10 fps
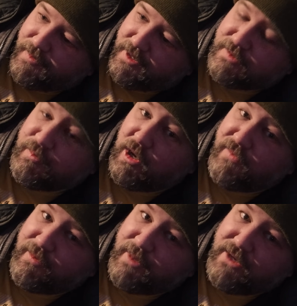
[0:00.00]
It's more
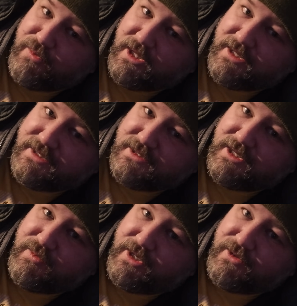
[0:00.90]
for me really to
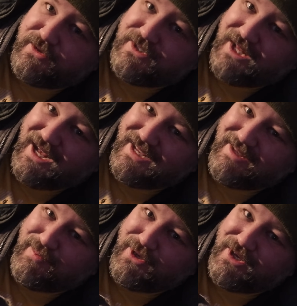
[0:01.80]
see what it looks
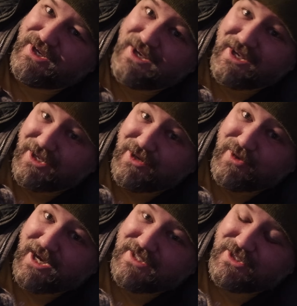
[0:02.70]
like, but you
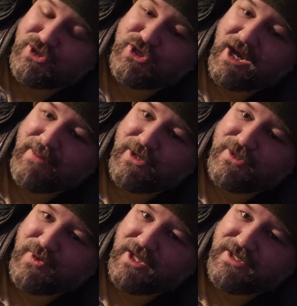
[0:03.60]
guys can chime in
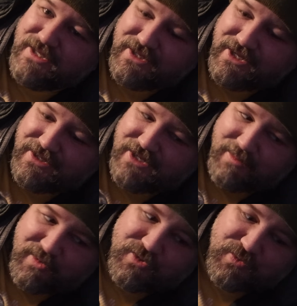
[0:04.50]
as well and tell
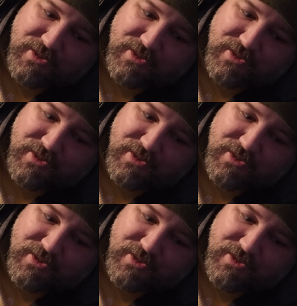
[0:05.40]
me which